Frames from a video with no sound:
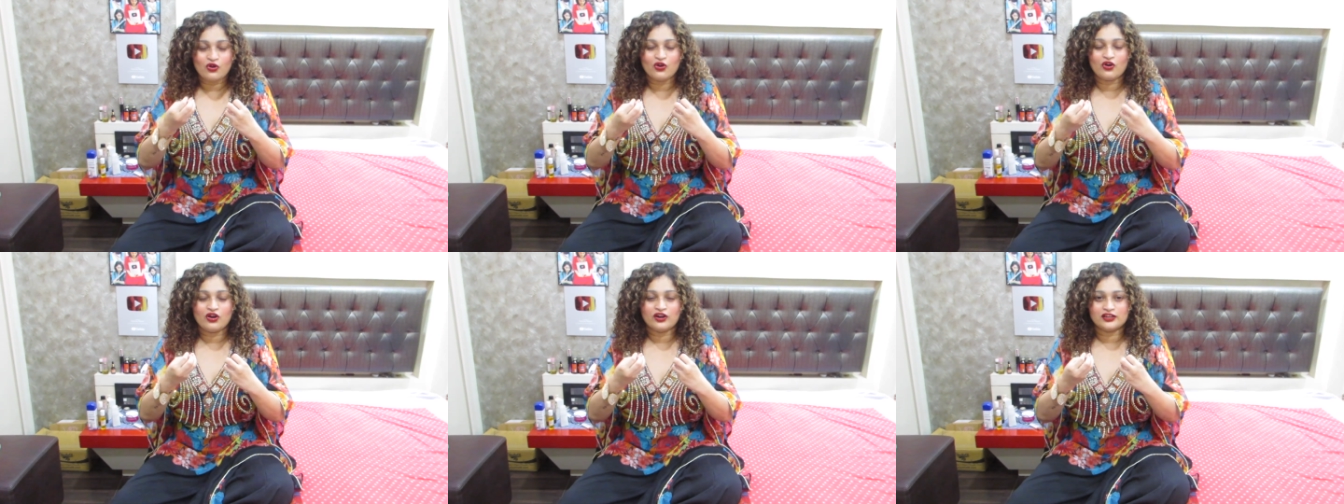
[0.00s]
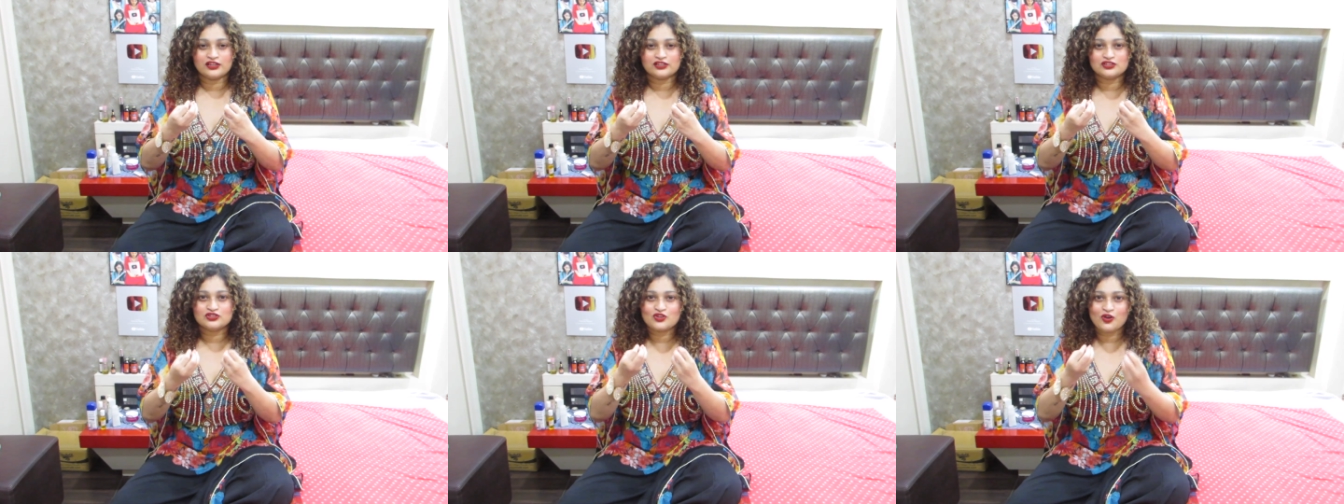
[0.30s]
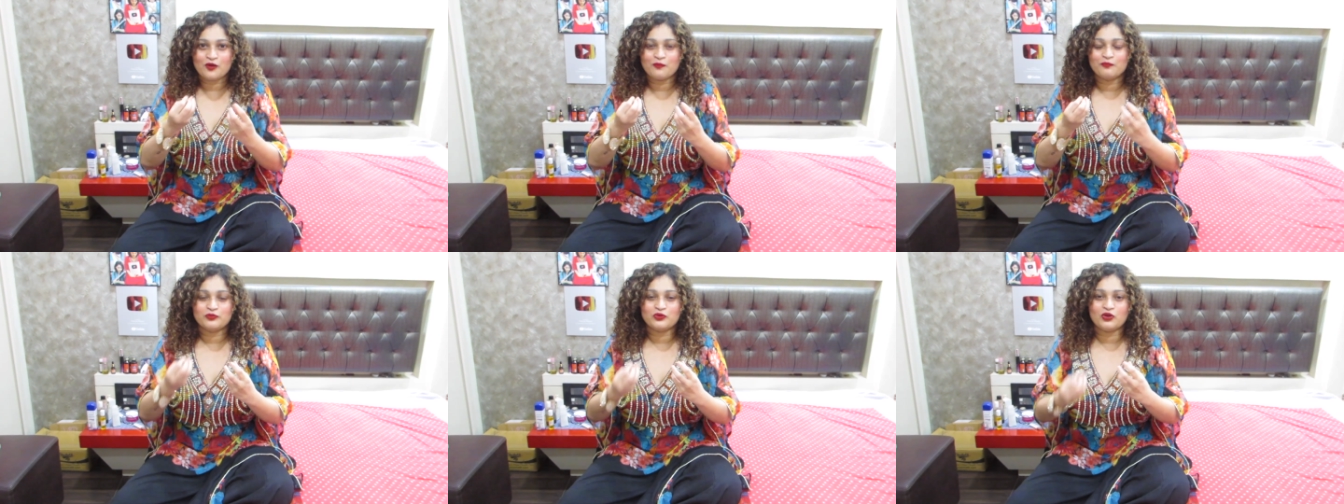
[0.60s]
good it's
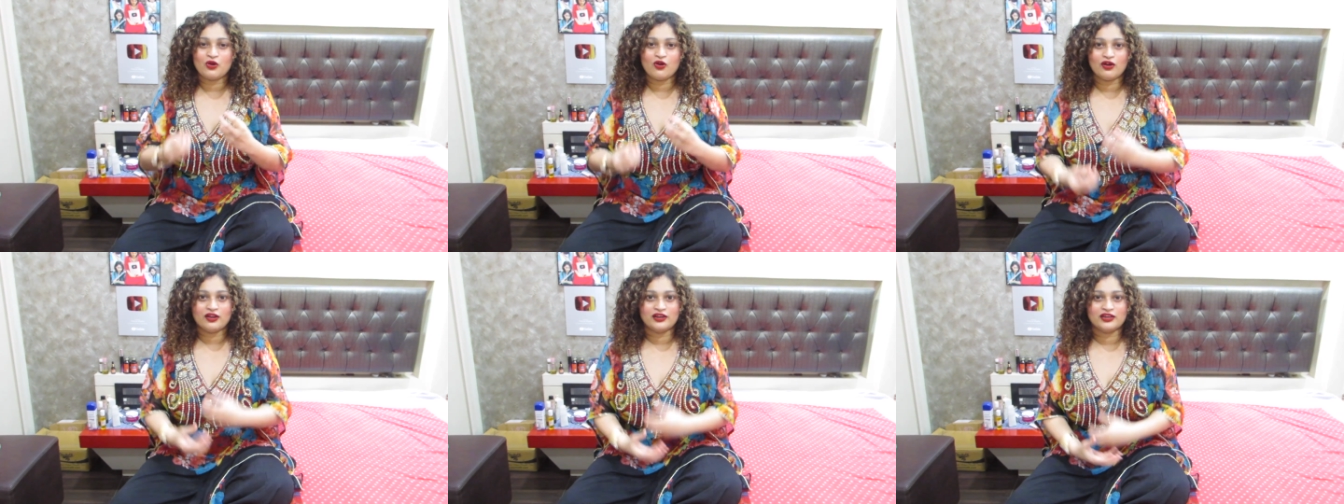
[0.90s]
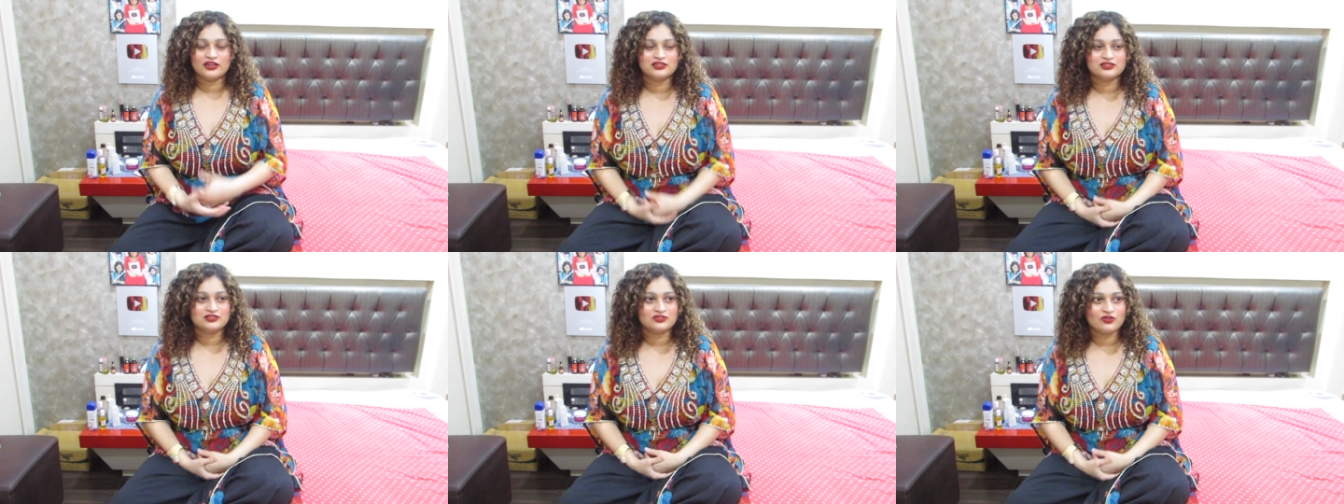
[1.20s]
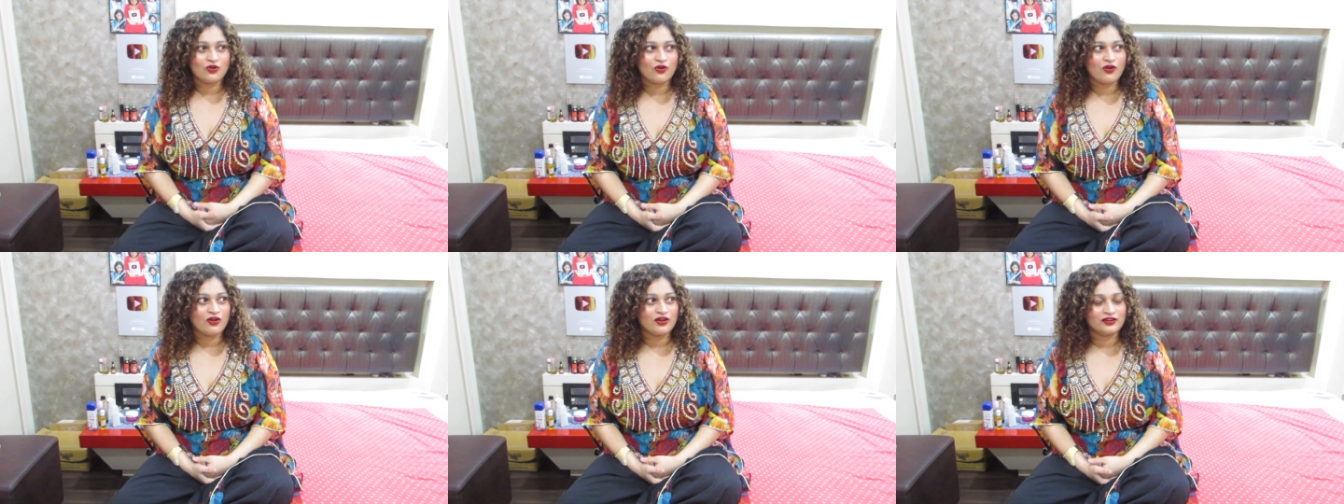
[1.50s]
so pure it's
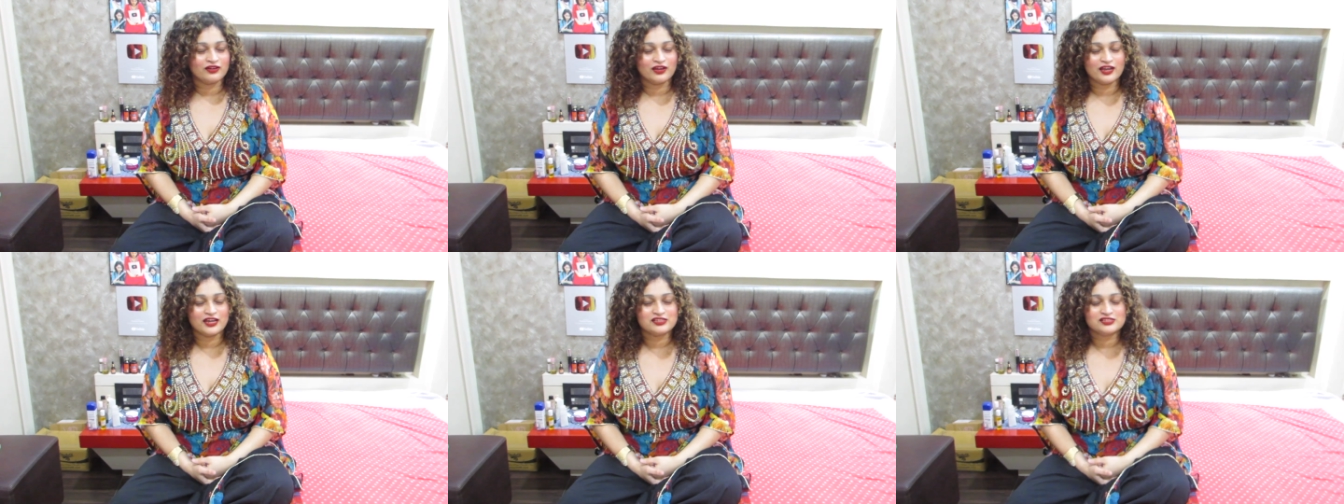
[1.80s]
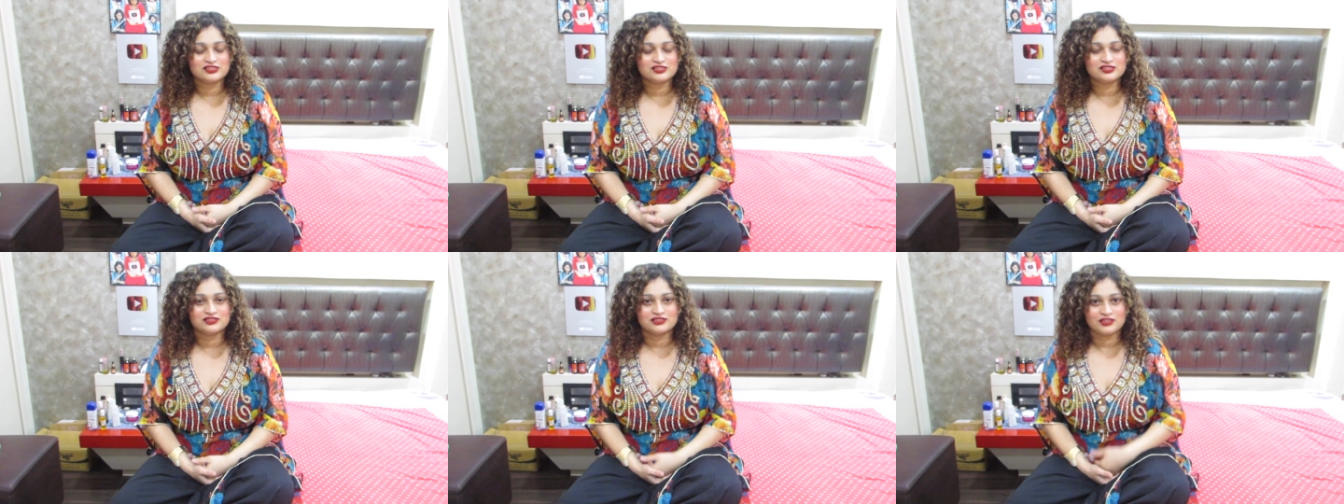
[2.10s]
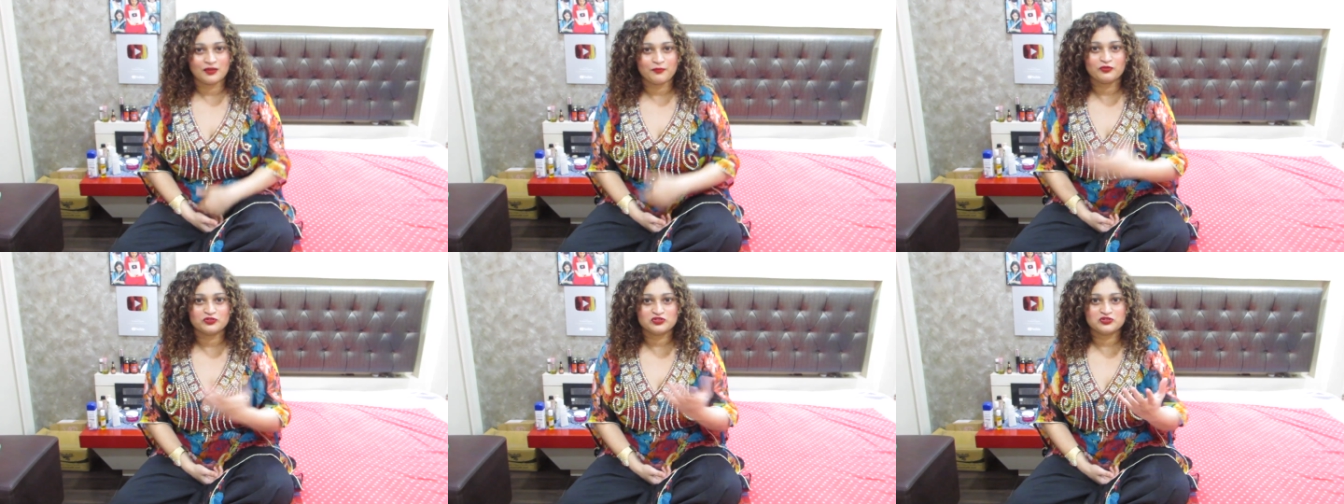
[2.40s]
so it's
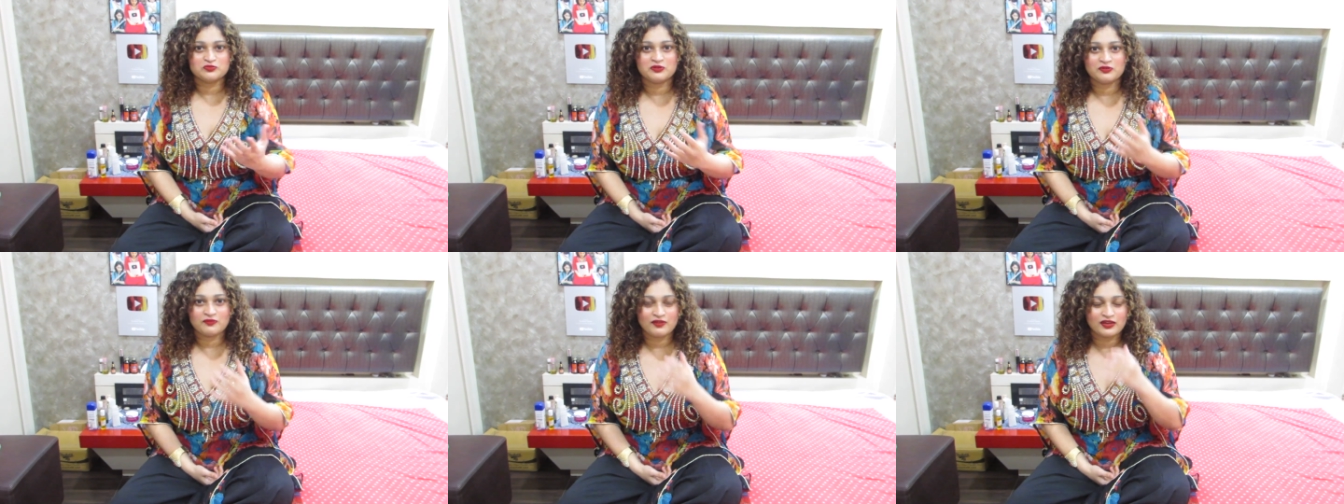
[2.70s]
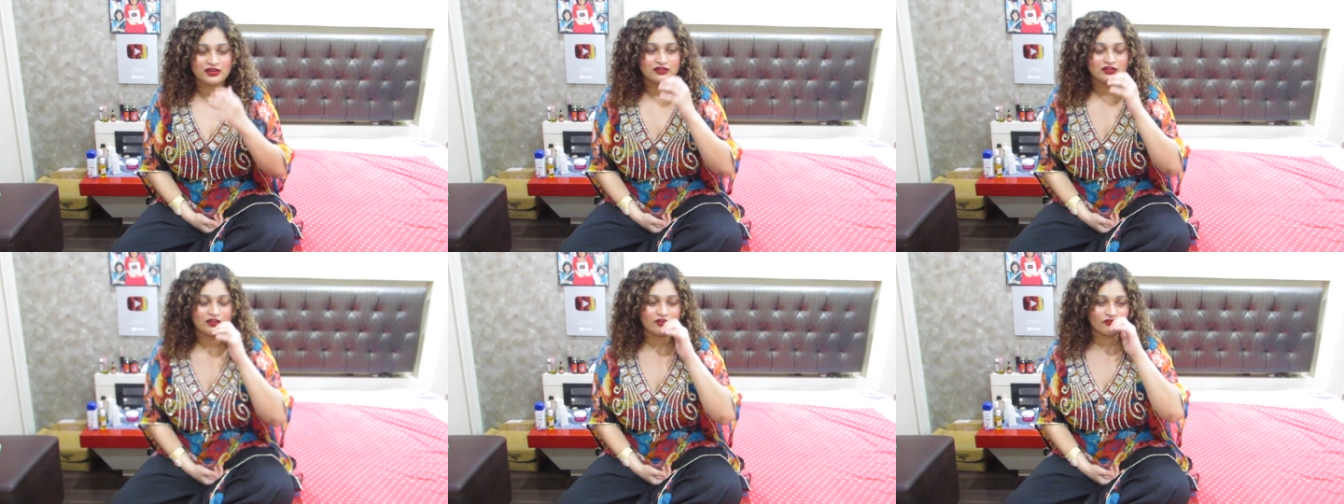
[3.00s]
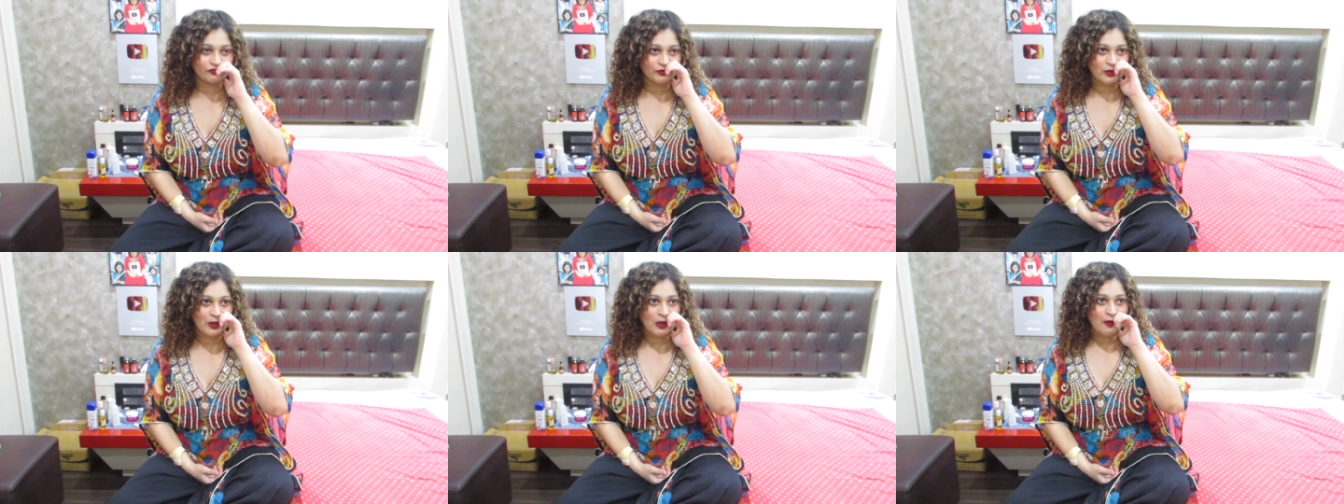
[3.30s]
supposed to be very
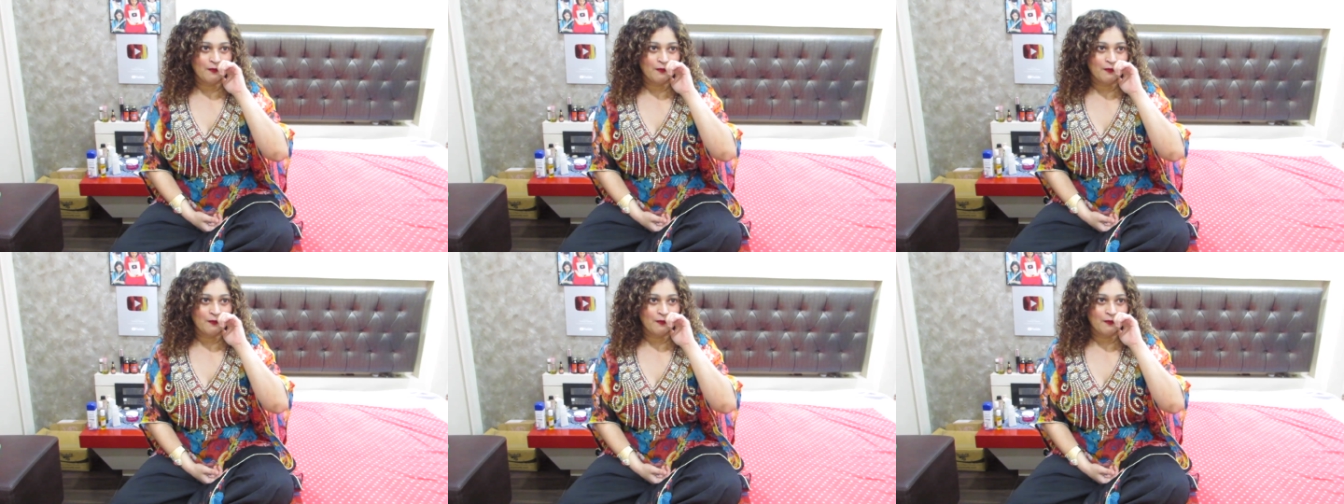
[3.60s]
tough